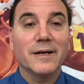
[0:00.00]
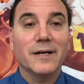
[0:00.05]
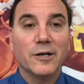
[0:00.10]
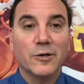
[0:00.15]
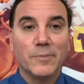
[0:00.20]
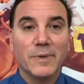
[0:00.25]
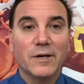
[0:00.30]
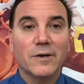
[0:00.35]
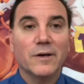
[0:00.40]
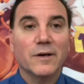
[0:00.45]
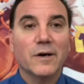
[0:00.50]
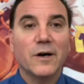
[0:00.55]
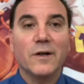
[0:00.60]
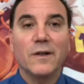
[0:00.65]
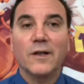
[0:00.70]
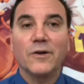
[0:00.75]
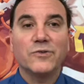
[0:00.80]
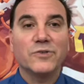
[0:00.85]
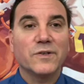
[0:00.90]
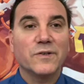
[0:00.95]
Il
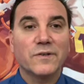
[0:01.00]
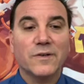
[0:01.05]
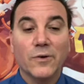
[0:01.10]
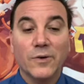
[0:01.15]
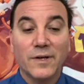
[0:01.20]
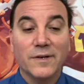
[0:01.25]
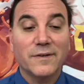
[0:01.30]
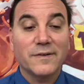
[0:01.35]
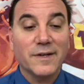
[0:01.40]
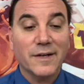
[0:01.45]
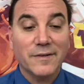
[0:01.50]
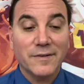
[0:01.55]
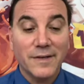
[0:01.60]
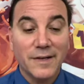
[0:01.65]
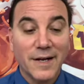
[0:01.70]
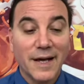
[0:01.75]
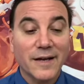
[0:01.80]
Miracolo is just so consistent.